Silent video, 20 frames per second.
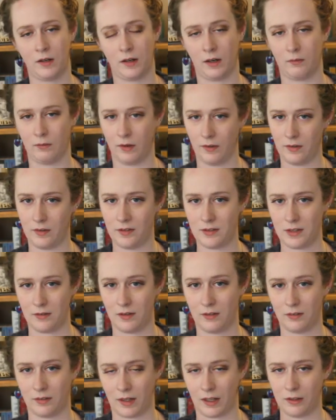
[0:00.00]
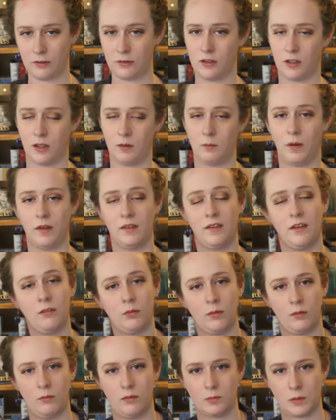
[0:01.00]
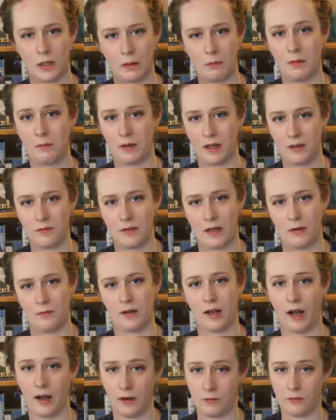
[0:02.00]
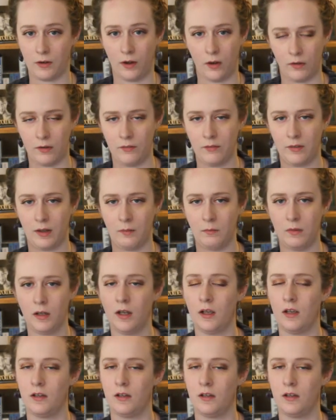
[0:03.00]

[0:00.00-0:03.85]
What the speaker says: I read the series last year, but this one was probably my favorite out of all of them.